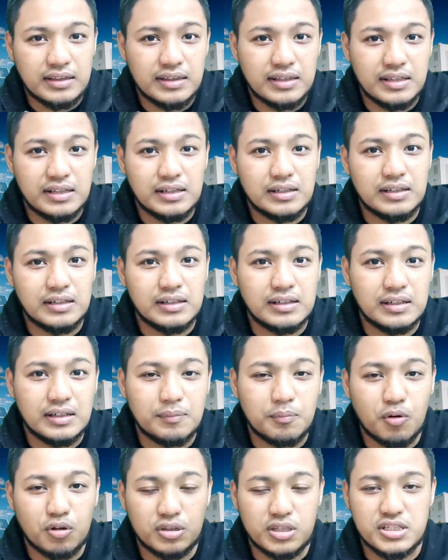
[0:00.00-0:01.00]
the
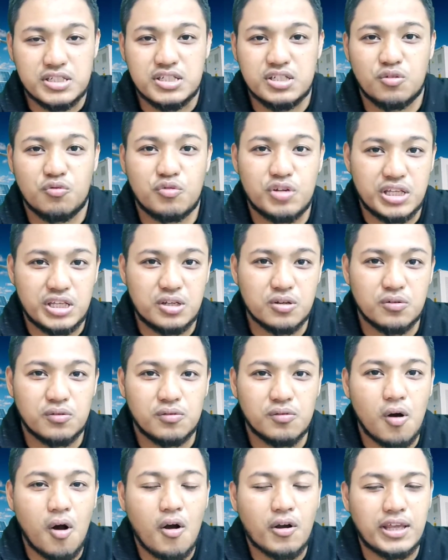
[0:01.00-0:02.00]
potential window.
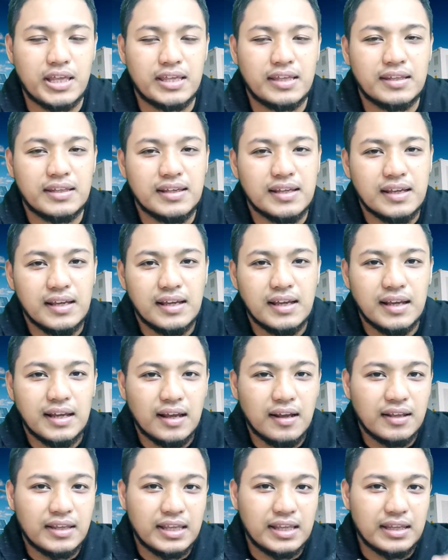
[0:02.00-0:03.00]
Okay,
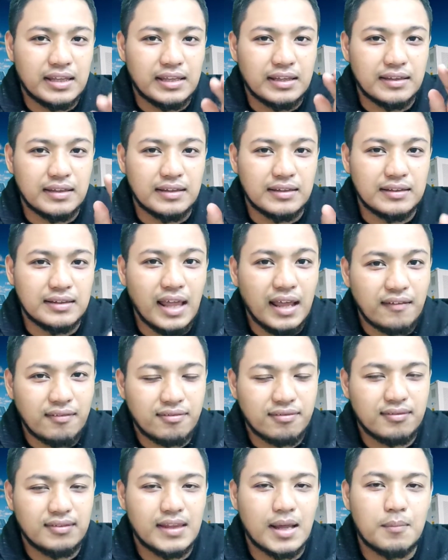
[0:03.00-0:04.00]

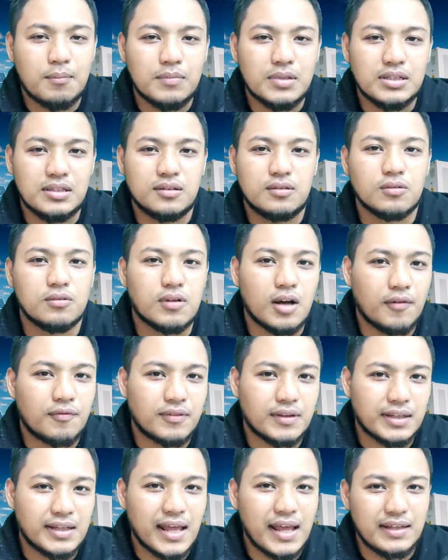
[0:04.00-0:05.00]
next, number 2.
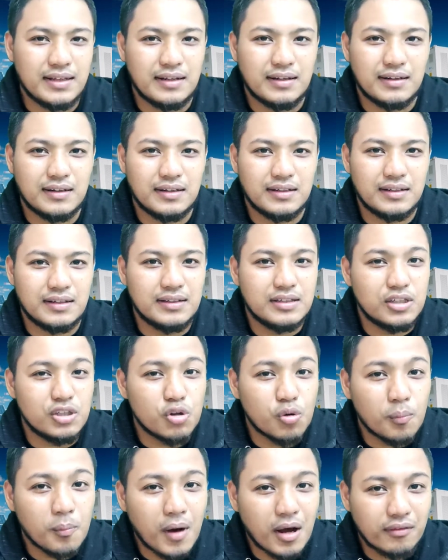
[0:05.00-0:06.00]
After that,
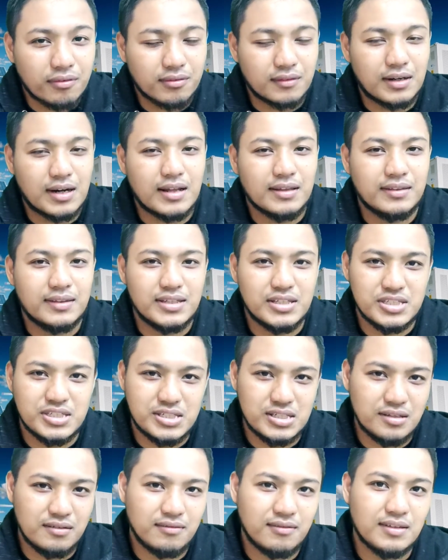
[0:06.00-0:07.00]
you must run the
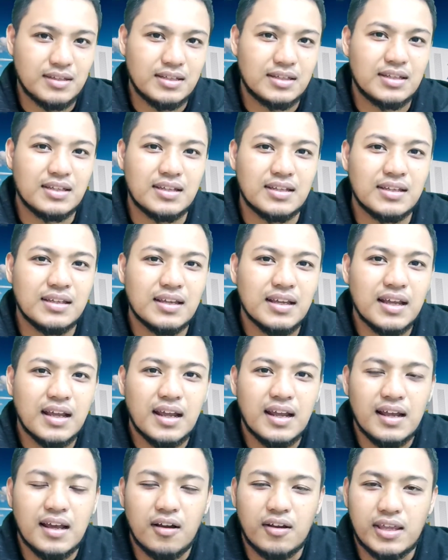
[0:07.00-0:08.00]
GCD.
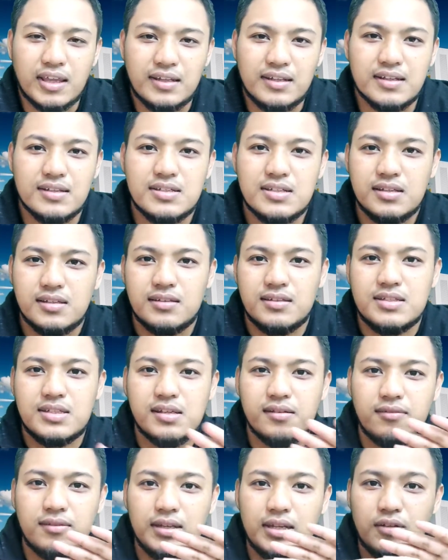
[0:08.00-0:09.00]
Okay, the
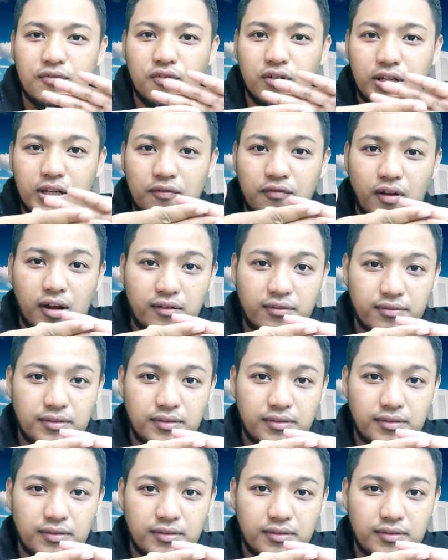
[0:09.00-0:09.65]
GCD for device,